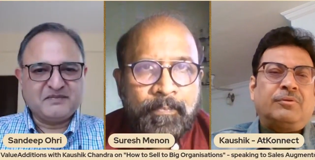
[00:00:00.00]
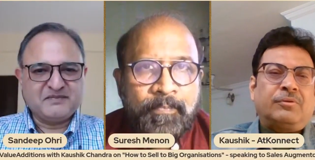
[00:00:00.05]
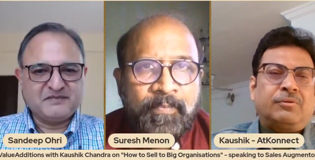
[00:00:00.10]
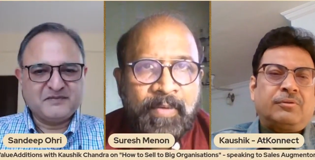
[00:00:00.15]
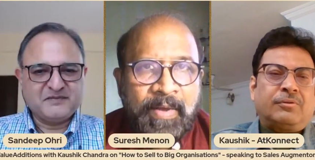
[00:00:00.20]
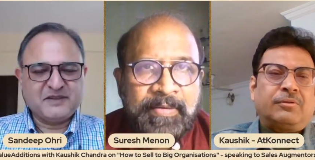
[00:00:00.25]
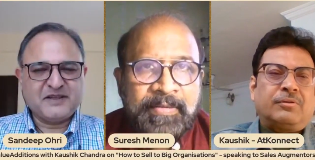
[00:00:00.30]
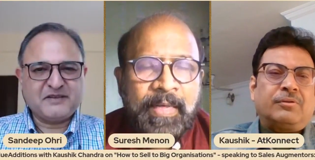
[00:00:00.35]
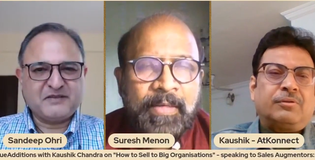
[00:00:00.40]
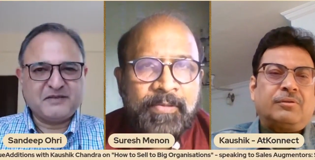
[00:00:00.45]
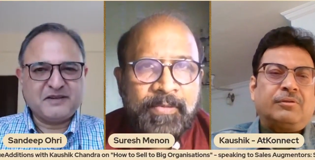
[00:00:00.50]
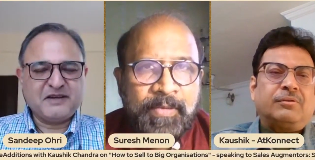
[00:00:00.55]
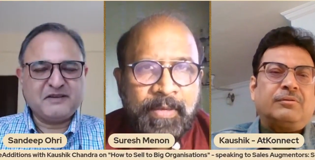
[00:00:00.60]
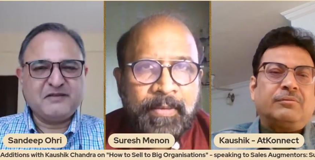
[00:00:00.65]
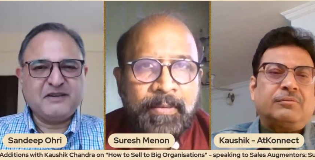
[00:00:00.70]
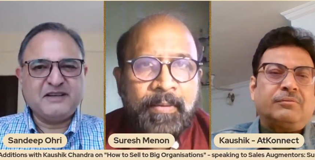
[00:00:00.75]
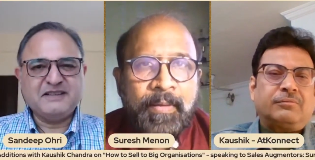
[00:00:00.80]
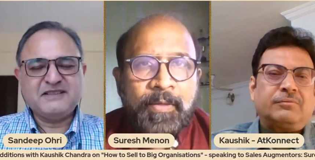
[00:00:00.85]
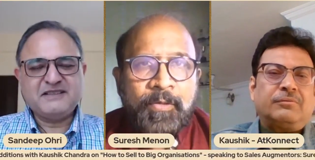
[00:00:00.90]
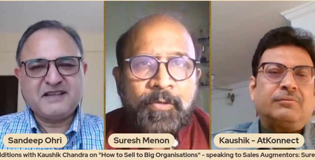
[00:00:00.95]
Speaker 1: Fantastic.
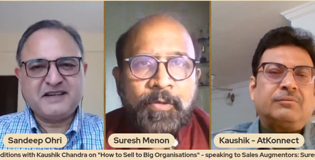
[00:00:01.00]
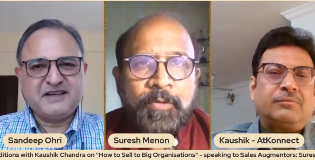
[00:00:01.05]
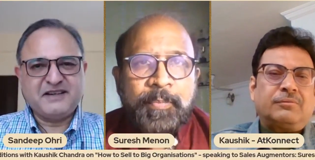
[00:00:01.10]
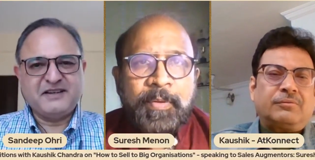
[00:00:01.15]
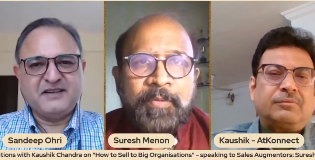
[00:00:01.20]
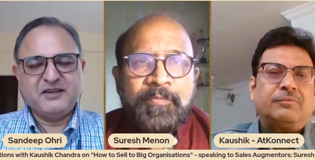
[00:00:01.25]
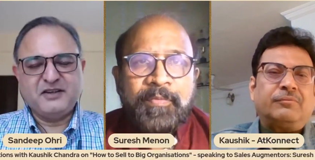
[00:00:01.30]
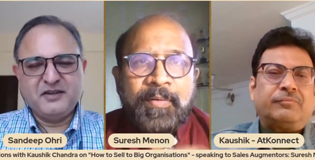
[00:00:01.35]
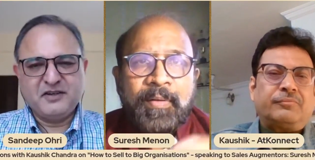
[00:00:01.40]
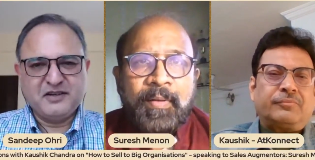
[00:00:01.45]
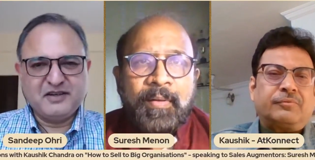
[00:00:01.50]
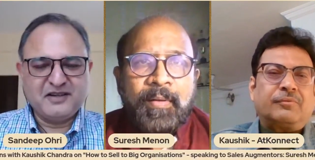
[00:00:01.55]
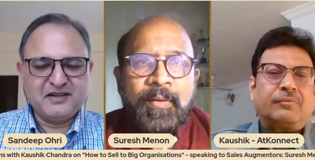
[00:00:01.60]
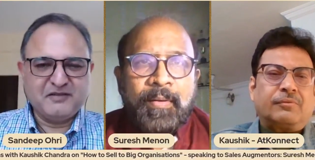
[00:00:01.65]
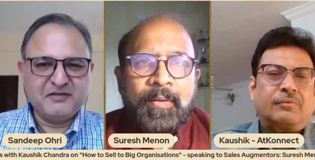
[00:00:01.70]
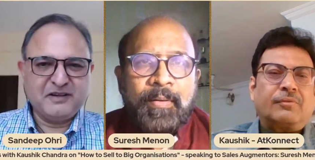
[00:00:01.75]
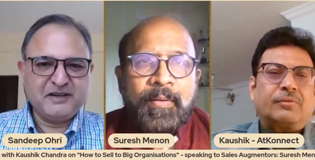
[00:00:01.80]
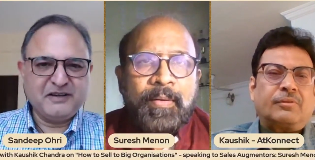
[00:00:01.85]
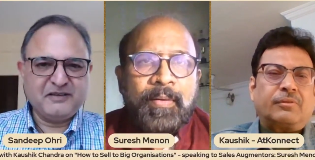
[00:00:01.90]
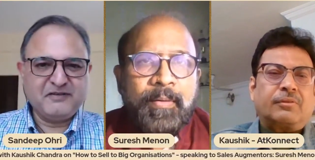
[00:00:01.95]
Very, well said. You know,
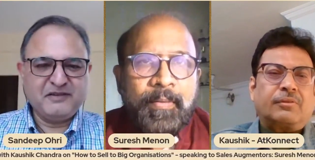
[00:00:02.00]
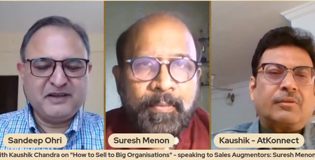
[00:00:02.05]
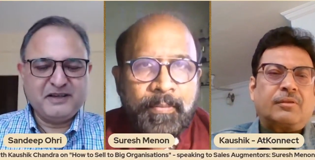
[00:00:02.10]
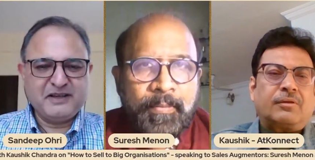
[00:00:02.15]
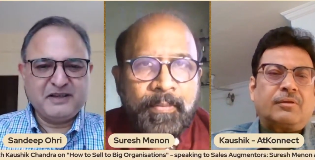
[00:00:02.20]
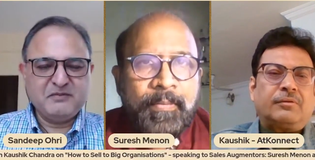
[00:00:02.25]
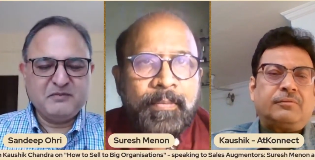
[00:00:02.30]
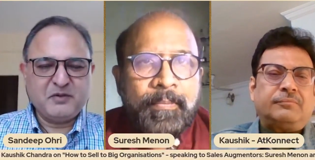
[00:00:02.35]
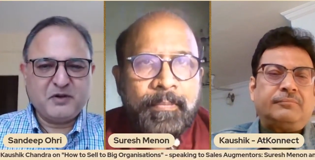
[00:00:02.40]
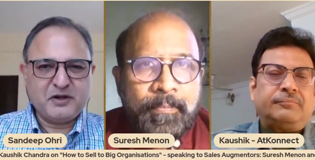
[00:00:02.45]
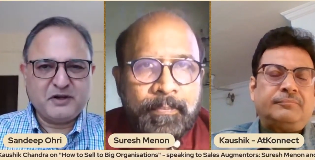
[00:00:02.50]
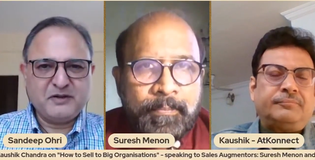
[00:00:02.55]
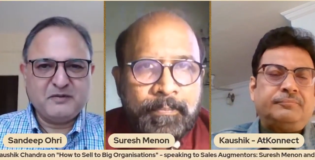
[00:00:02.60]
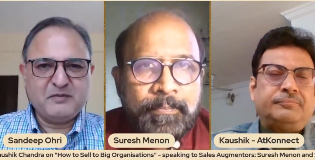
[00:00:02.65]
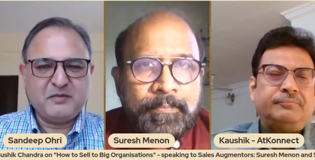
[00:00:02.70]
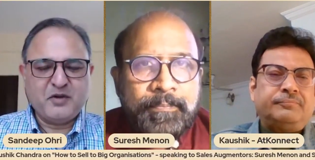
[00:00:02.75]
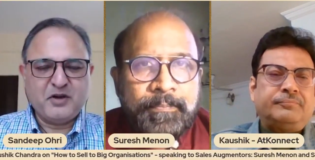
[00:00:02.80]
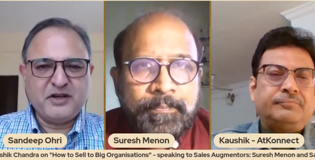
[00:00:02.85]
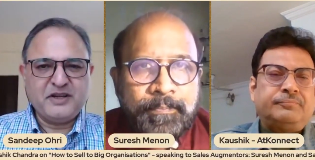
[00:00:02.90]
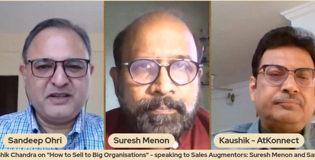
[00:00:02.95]
a very, very
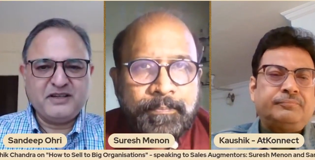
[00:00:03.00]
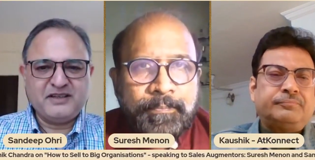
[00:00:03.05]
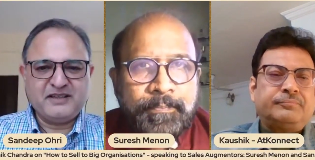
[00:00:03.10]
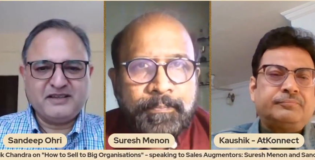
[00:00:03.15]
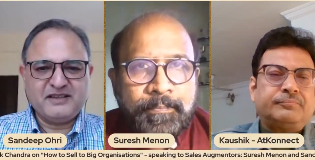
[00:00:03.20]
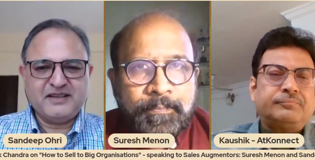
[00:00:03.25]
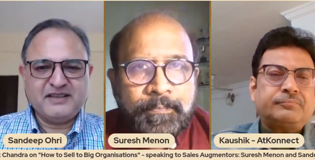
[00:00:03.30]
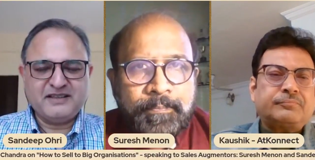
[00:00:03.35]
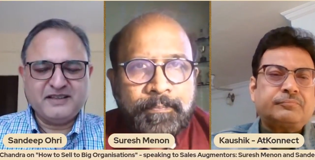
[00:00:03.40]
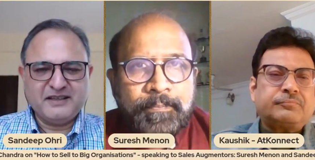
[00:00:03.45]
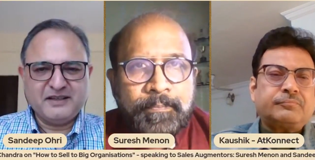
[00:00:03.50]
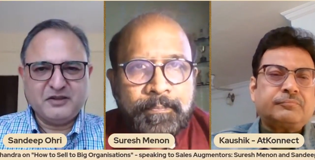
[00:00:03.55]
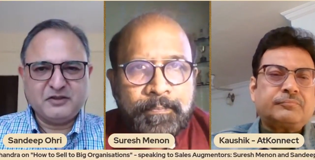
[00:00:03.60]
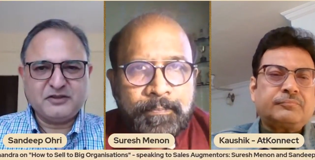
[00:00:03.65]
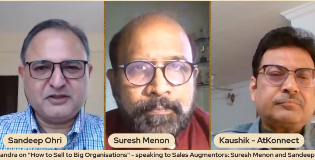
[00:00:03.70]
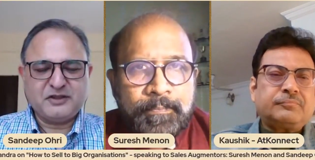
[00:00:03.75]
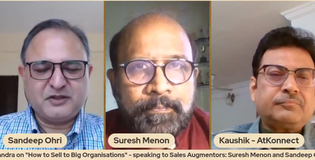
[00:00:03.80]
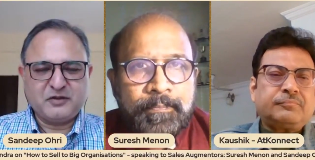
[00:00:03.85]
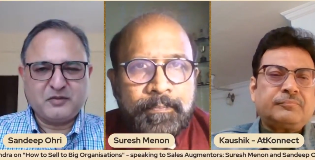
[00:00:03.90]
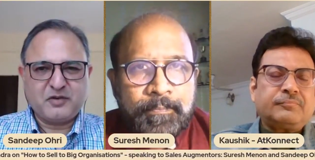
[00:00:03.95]
important point uh, I think,
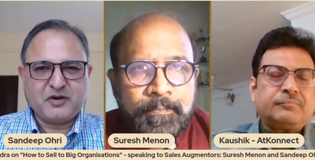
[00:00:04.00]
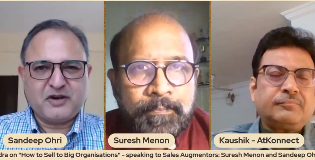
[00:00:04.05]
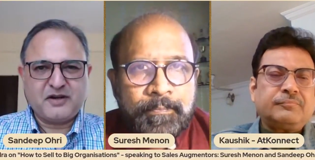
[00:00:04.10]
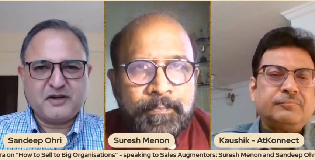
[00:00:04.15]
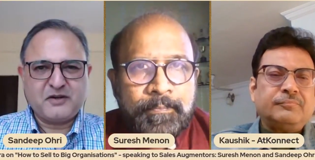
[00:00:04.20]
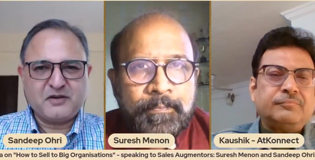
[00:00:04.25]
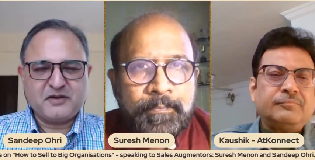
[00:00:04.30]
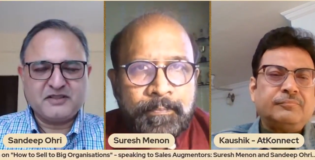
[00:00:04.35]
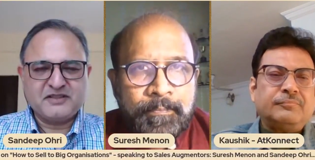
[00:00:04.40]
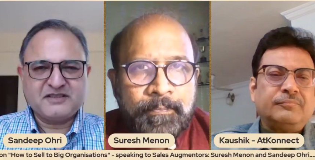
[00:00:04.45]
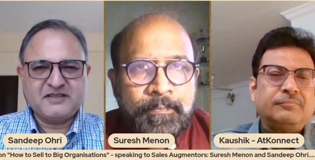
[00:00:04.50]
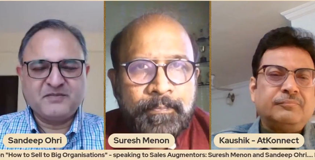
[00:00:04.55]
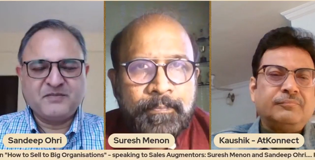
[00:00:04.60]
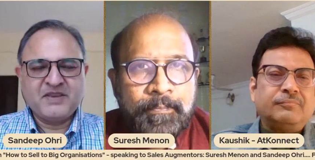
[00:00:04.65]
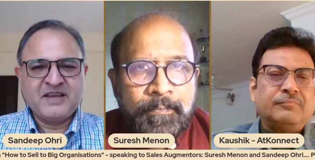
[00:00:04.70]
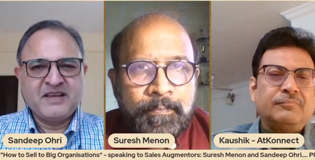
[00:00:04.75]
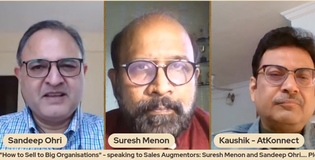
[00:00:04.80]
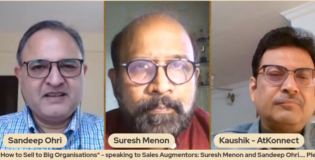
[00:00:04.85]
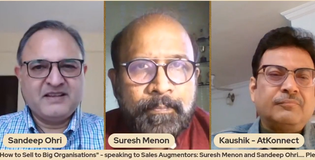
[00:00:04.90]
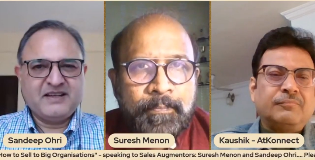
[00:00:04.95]
Kaushik, you brought out is
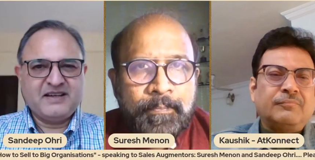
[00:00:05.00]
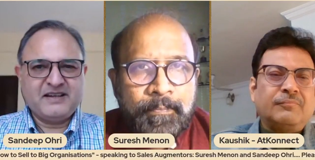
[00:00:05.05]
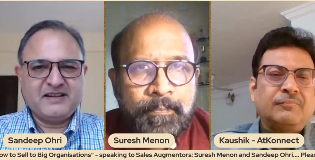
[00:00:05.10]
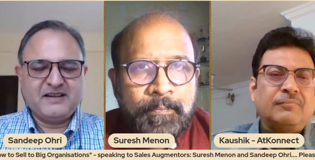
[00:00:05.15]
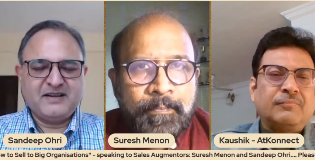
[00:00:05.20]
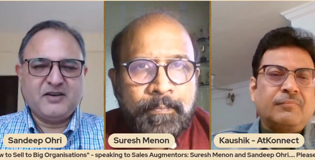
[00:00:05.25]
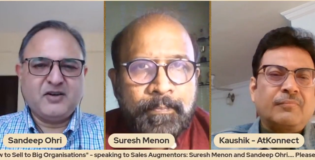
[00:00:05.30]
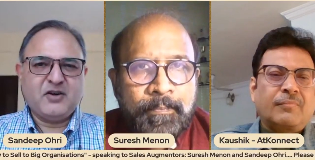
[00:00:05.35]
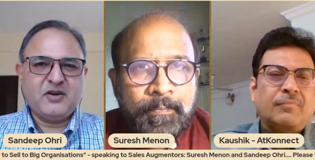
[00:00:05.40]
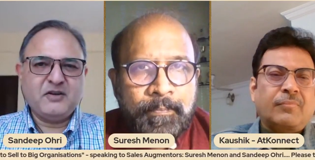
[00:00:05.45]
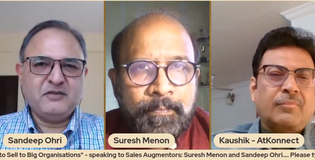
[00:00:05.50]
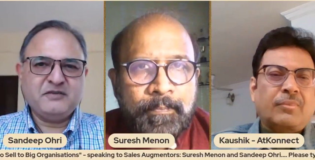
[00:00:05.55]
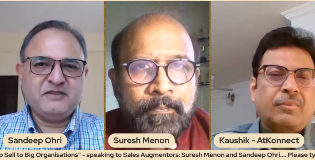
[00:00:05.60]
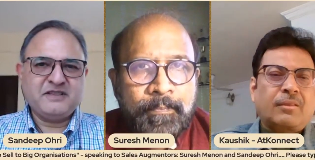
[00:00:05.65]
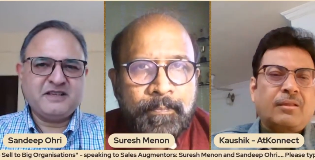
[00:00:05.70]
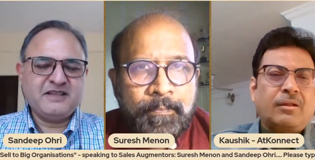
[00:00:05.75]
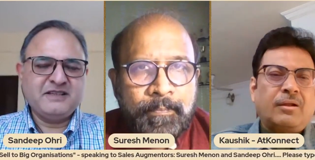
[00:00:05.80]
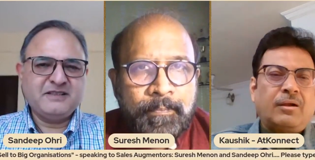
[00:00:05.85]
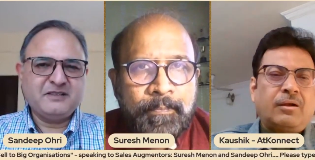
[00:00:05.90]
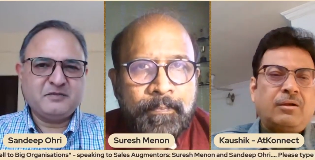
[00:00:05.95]
that a lot of
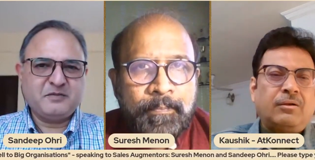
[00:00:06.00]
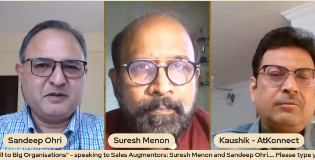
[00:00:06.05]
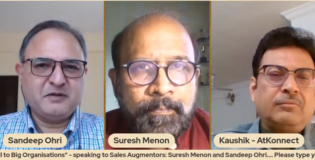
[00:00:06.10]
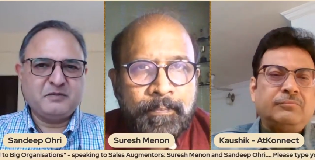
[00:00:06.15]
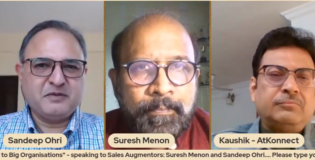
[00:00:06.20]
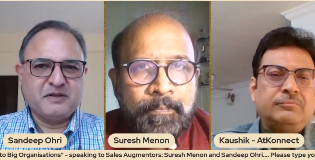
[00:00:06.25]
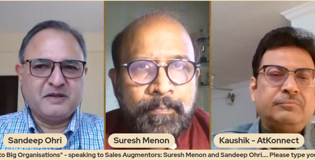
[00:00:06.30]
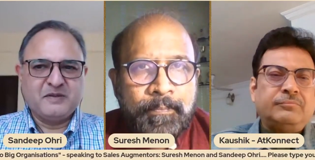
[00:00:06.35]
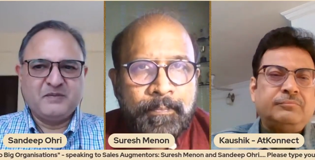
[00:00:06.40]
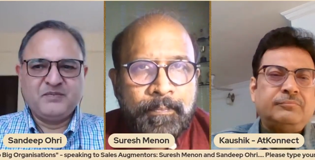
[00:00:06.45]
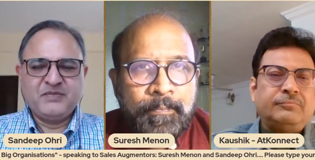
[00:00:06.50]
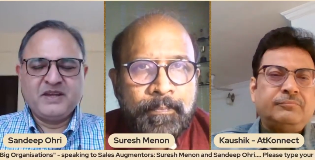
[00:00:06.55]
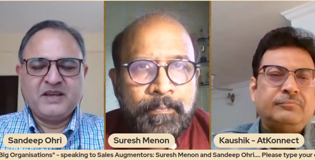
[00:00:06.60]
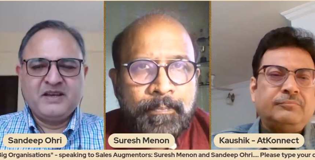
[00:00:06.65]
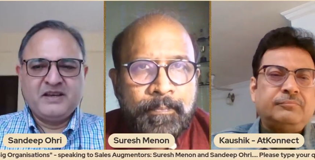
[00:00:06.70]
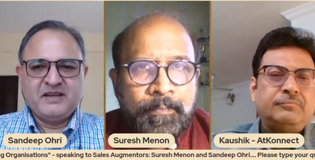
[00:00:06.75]
salespeople,